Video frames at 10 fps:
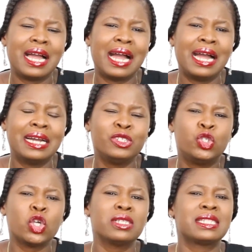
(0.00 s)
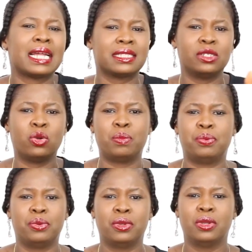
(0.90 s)
are just starting up,
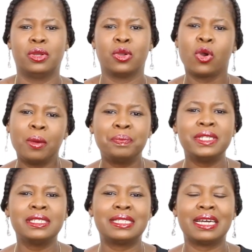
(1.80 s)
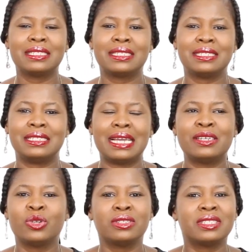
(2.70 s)
companies that they are
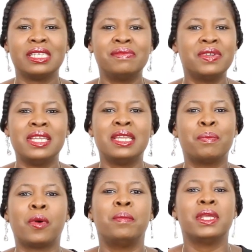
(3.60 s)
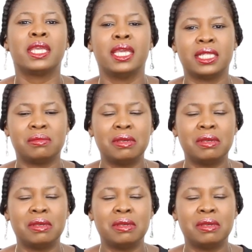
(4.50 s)
not even in the public yet.